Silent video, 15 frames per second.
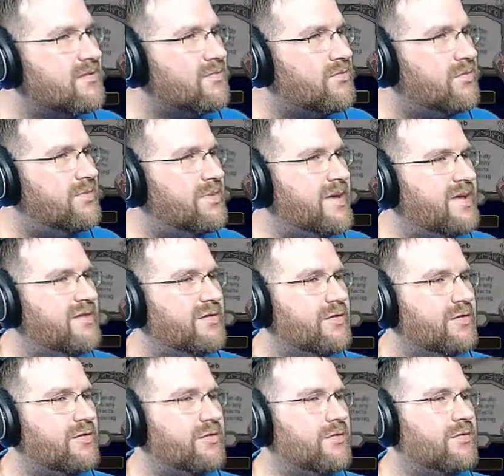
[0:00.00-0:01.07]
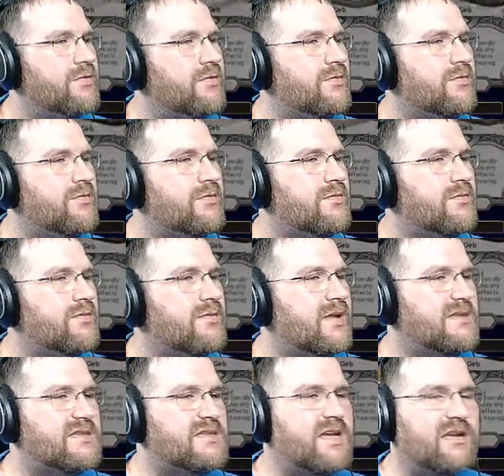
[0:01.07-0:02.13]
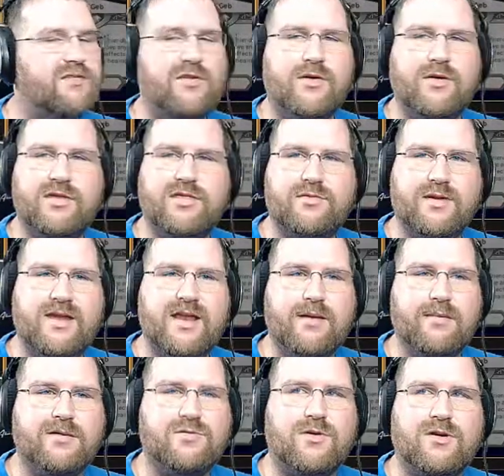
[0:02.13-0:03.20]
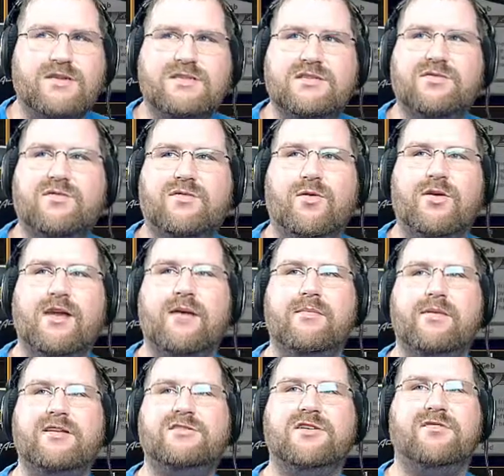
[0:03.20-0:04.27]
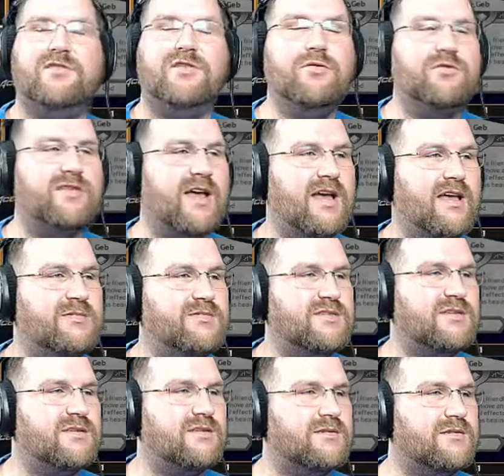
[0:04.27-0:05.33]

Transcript: Would be to, instead of doing 3 damage once, do 4 damage a few times.